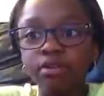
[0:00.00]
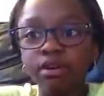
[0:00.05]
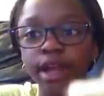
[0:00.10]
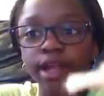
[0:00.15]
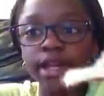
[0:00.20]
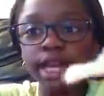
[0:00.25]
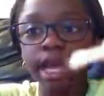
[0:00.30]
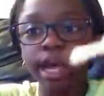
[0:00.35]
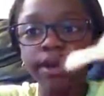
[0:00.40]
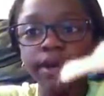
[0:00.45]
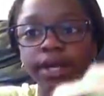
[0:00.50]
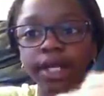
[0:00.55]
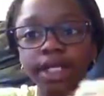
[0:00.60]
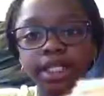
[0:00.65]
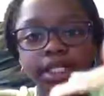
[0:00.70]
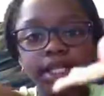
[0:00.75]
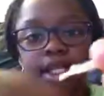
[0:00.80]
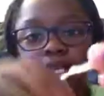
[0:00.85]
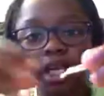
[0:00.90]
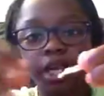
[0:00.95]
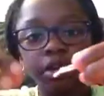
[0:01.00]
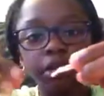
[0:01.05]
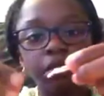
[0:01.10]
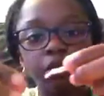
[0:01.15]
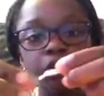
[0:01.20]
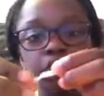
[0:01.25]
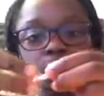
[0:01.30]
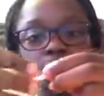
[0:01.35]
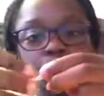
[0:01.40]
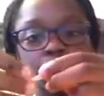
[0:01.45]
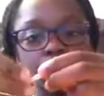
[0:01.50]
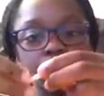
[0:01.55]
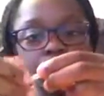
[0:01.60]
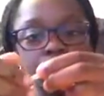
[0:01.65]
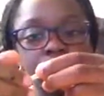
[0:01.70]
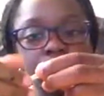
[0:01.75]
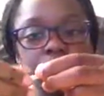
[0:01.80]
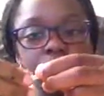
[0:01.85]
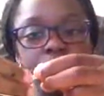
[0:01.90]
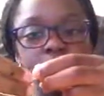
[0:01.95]
Right now it isn't equal, so I'm
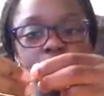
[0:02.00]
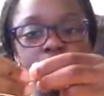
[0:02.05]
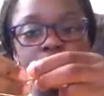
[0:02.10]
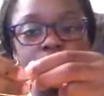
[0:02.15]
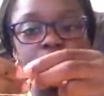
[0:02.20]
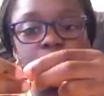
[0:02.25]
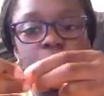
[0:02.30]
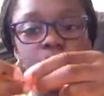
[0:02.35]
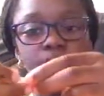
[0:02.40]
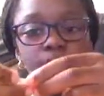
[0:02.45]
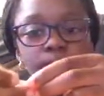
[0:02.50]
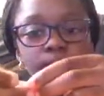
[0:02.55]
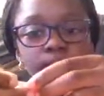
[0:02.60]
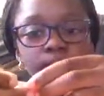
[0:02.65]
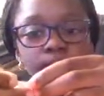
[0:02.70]
going to make it equal.